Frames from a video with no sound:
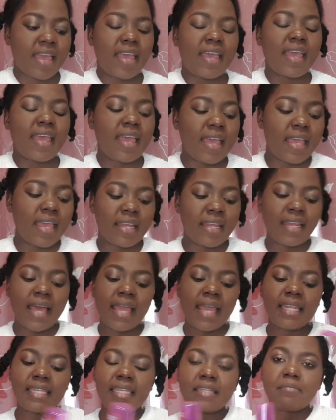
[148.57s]
and
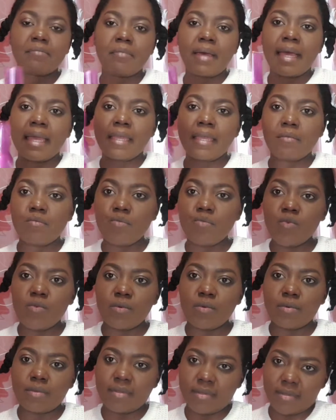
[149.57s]
I need my
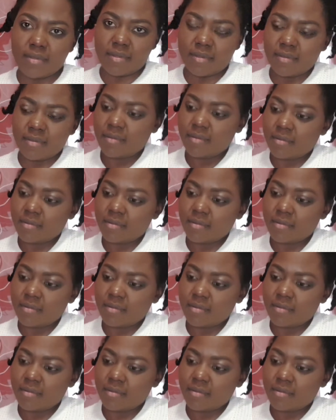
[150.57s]
mousse.